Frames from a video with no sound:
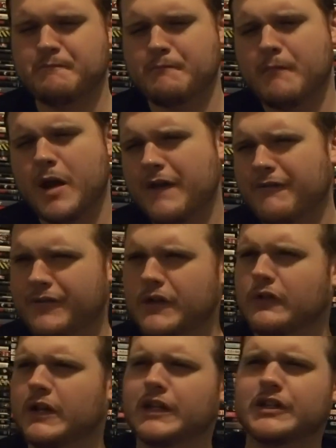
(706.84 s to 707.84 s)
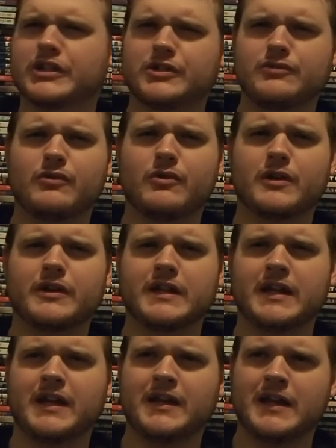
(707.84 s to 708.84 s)
Might feel like it's shoehorned
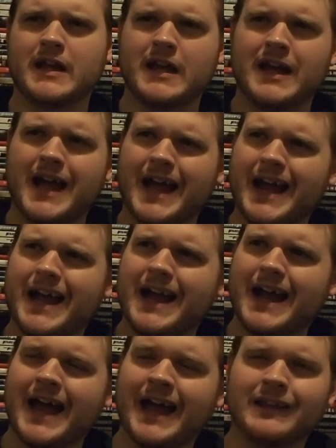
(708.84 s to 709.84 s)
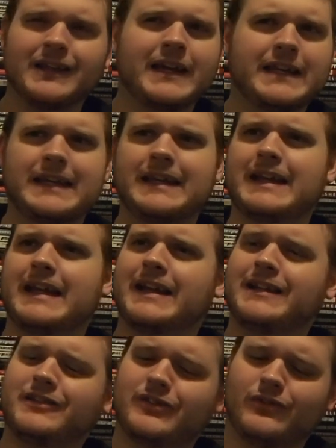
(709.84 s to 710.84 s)
in. I like it and
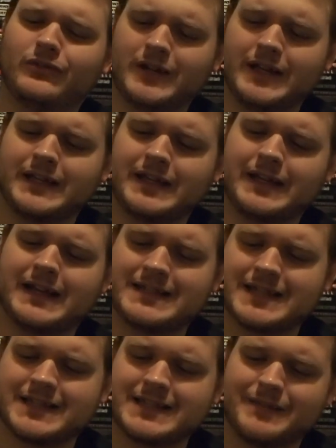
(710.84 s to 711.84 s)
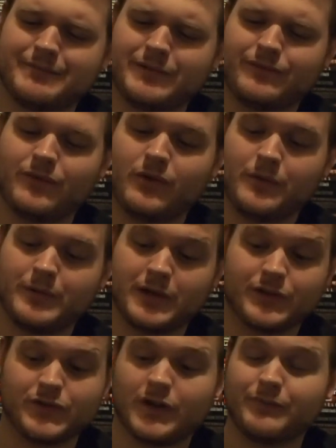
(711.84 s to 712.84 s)
I don't like it, as I said before,
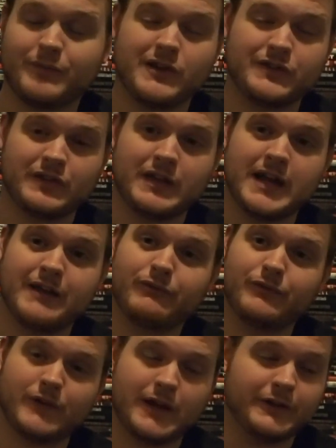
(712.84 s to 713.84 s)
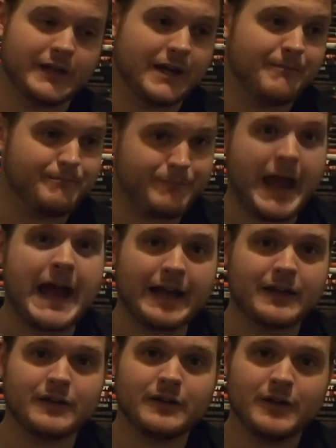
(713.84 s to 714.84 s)
because Darth Maul's alive. We finally got him
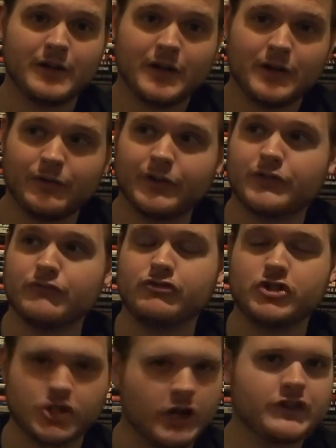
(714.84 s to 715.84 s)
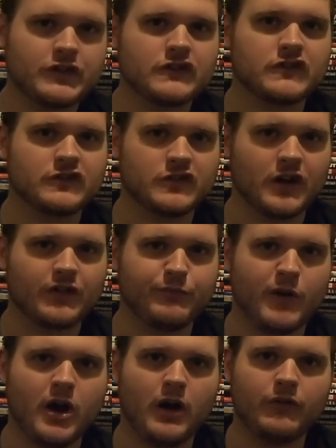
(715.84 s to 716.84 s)
back. We can do justice to Darth
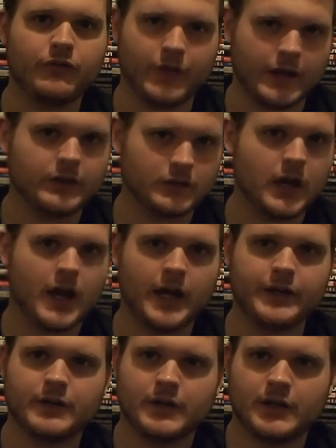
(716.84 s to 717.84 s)
Maul, thank God.